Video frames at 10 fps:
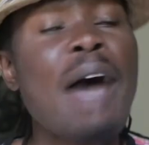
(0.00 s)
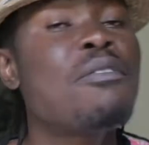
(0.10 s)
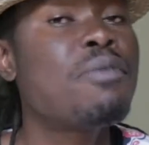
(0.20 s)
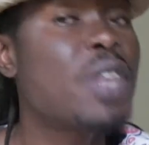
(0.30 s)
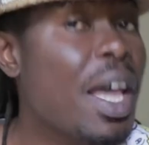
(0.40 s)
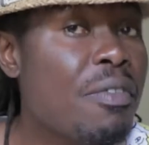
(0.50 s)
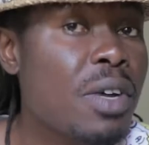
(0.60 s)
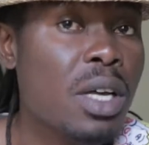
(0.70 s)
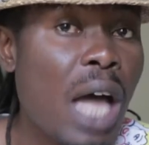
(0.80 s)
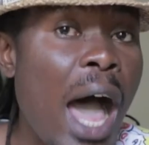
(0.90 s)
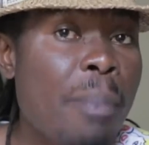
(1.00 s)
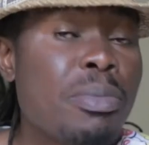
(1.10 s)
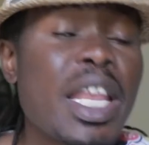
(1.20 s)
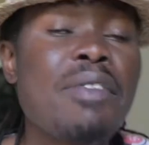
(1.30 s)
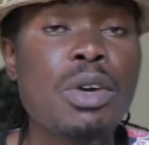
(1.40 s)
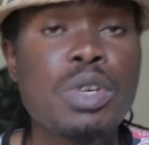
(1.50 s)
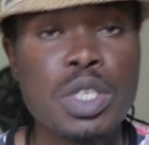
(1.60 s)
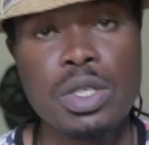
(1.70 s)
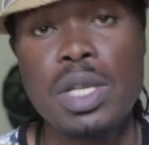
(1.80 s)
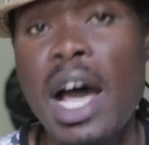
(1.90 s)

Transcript: I'm never going to